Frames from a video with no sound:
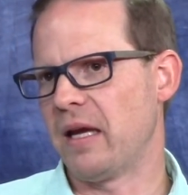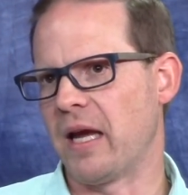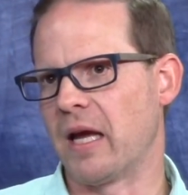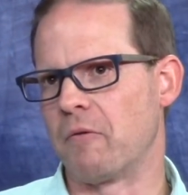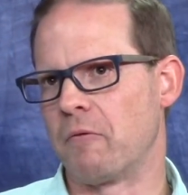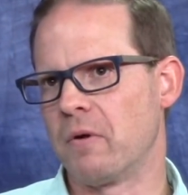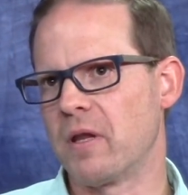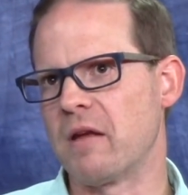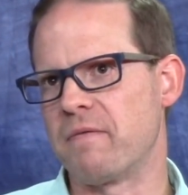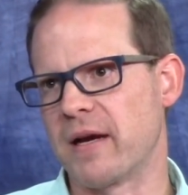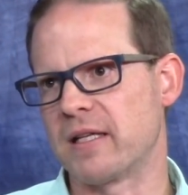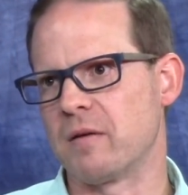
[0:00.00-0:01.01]
and really
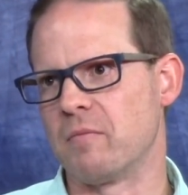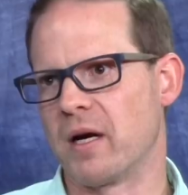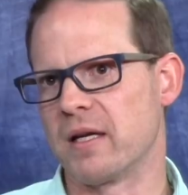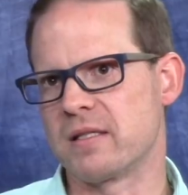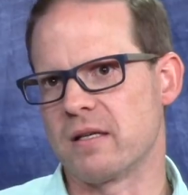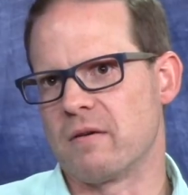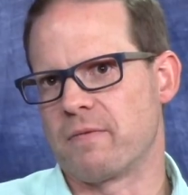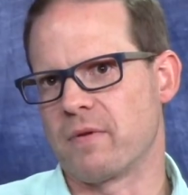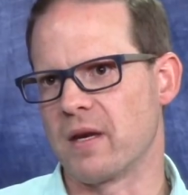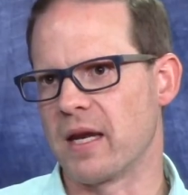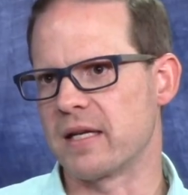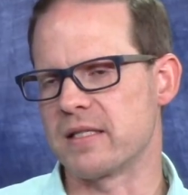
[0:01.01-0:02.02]
affected myself for
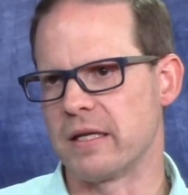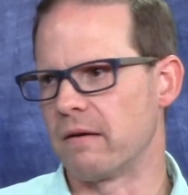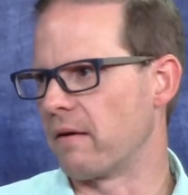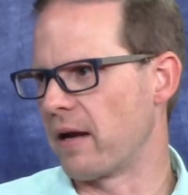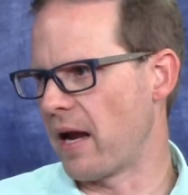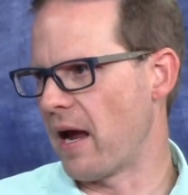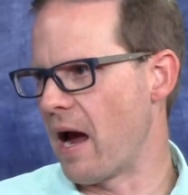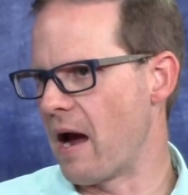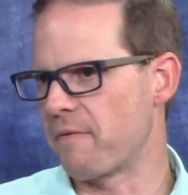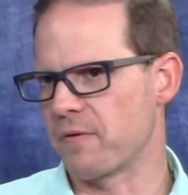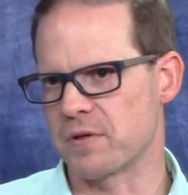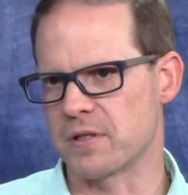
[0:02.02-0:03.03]
the next year and a
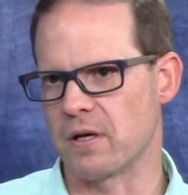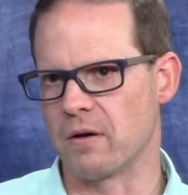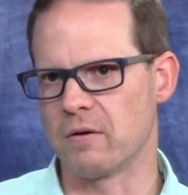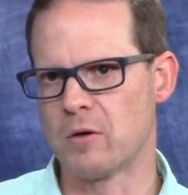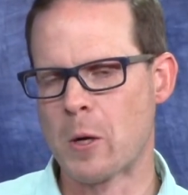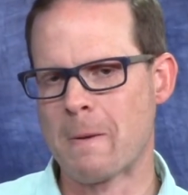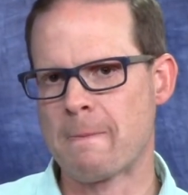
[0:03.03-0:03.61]
half or so.